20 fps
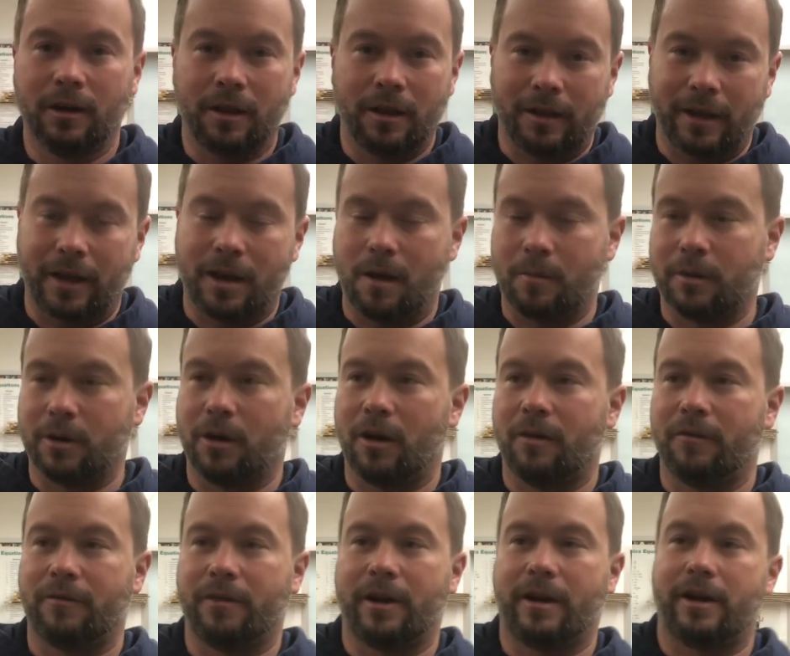They come in all
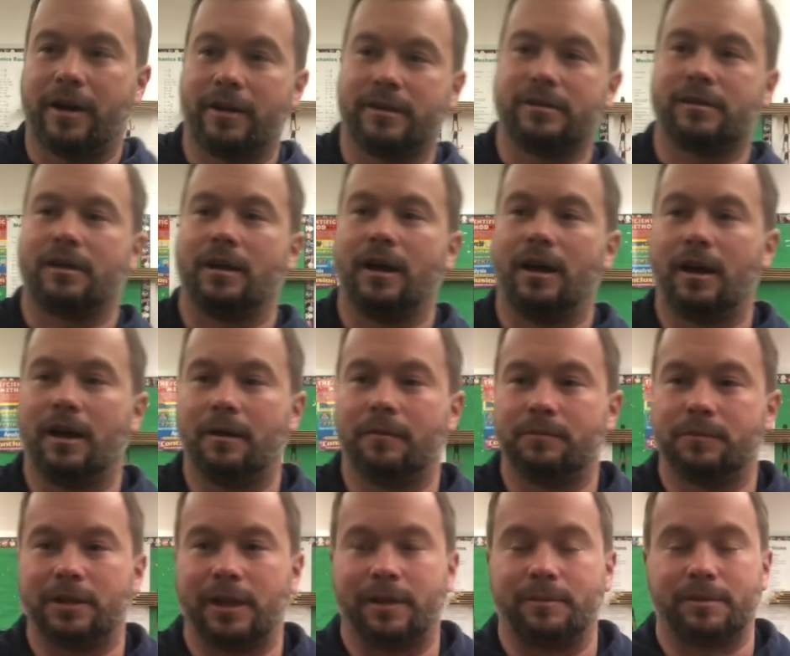various
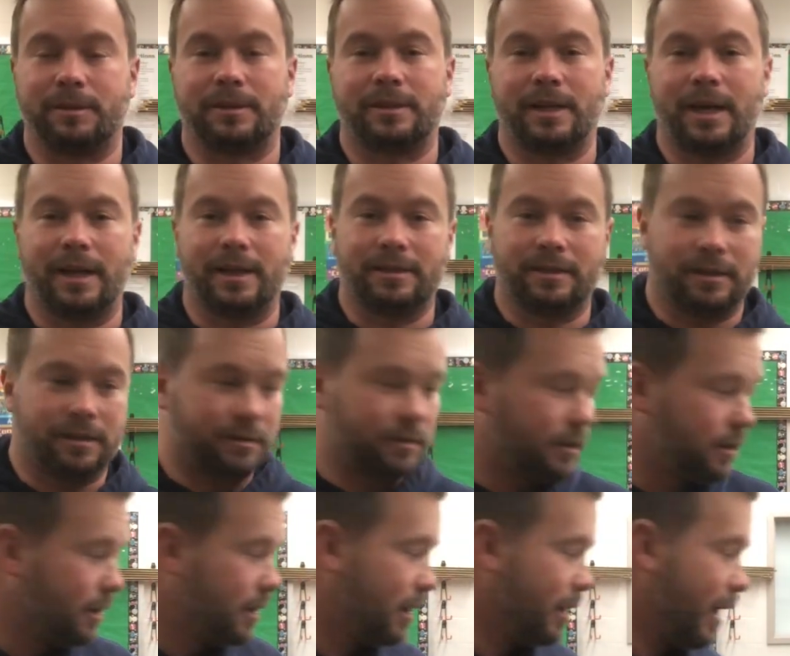shapes and sizes
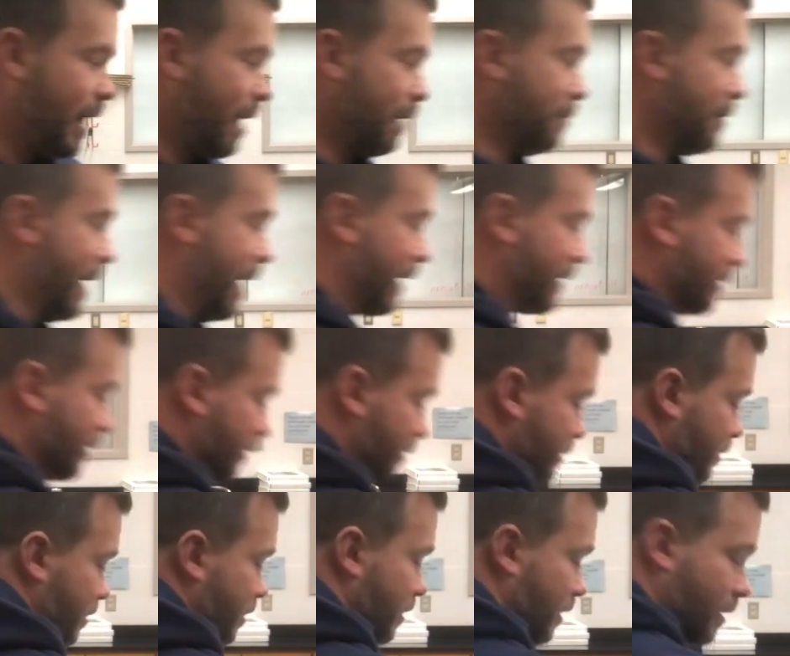and
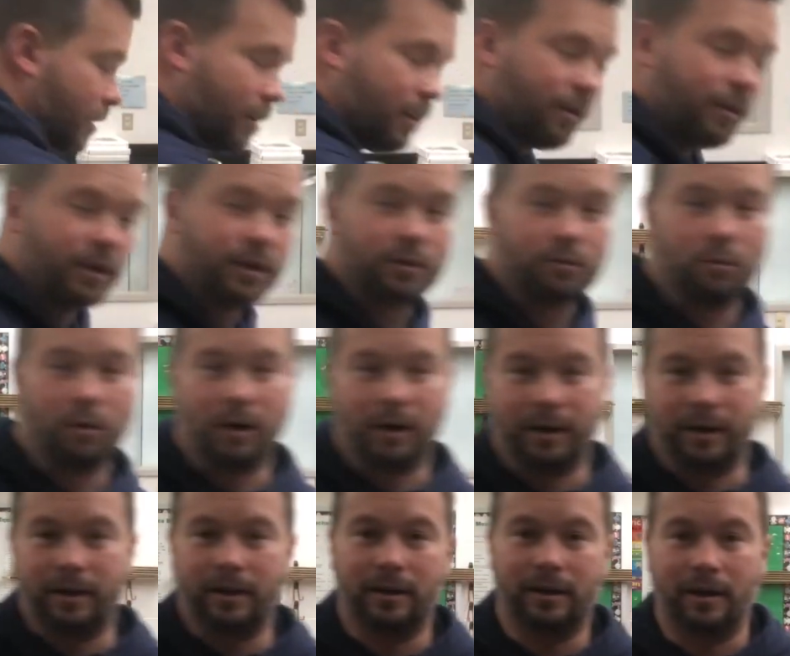masses. This
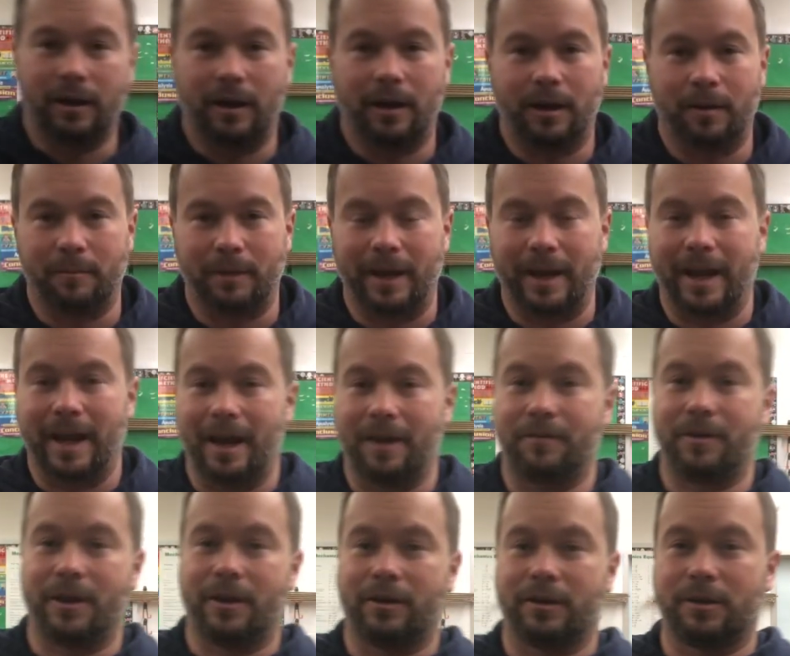one I have
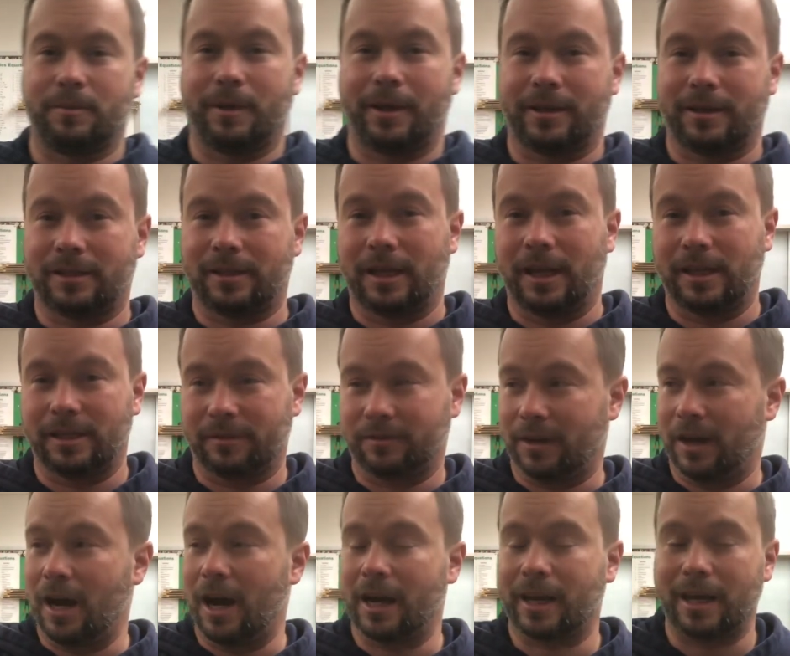here is about the size of a
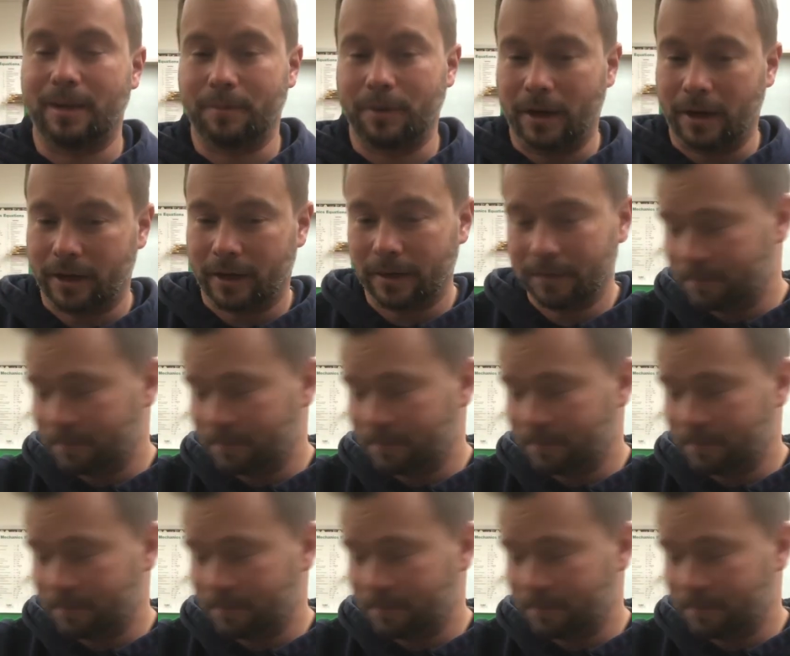hockey puck.